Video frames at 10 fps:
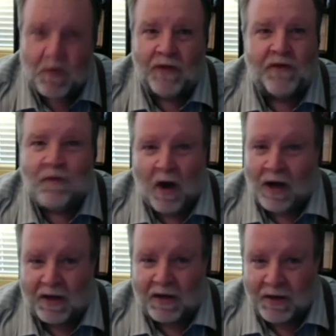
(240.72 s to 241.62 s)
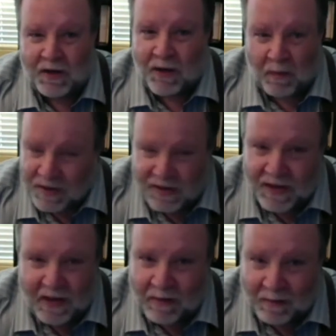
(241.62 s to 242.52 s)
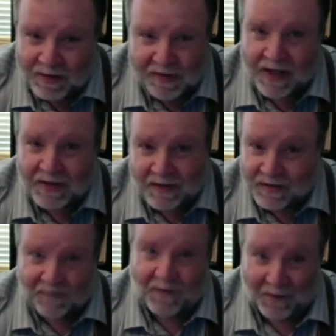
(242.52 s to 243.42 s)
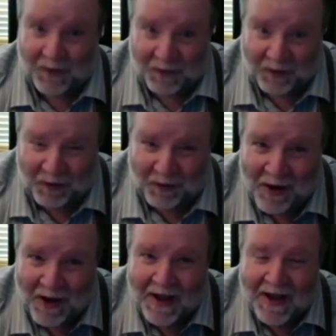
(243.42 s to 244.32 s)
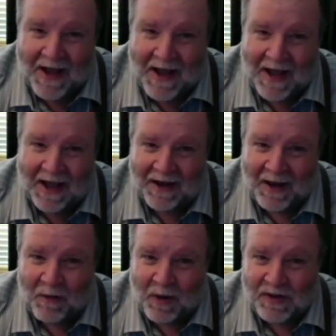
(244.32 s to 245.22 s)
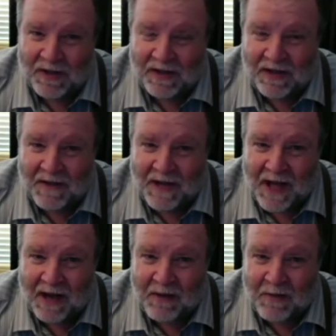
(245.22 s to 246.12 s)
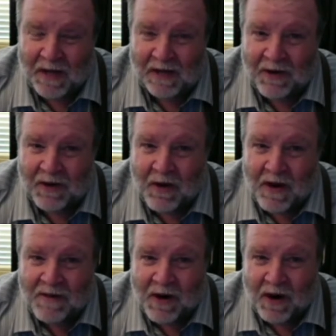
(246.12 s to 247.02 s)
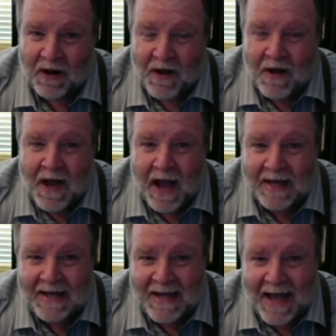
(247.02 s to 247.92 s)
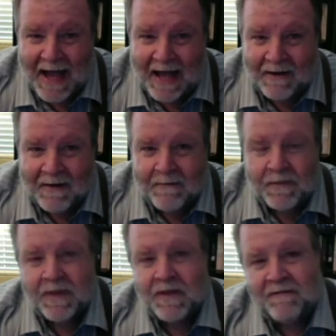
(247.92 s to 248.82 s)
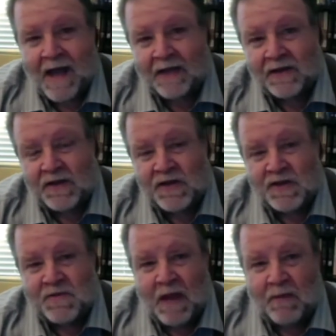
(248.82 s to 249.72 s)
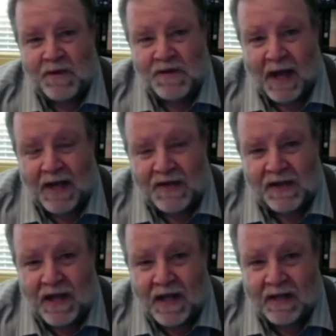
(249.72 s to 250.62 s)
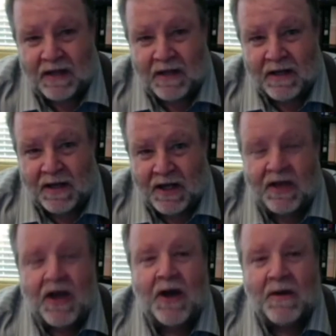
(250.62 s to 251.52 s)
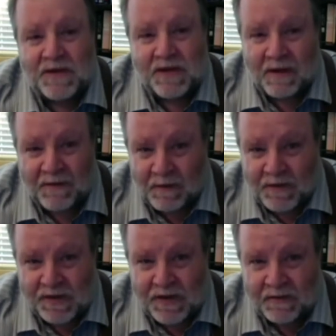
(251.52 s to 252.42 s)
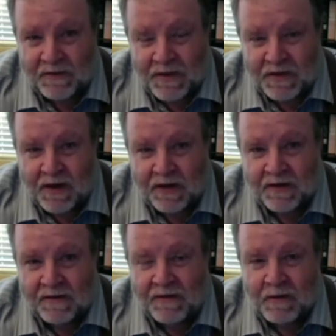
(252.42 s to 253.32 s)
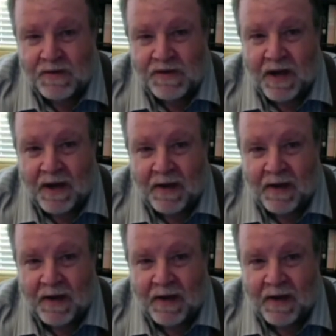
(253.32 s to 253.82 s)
one-to-one, I wasn't demon-possessed as far as I knew, and I wasn't living out in the middle of a graveyard, and yet the fact that this man was isolated, he cut himself, he was self-destructive, he was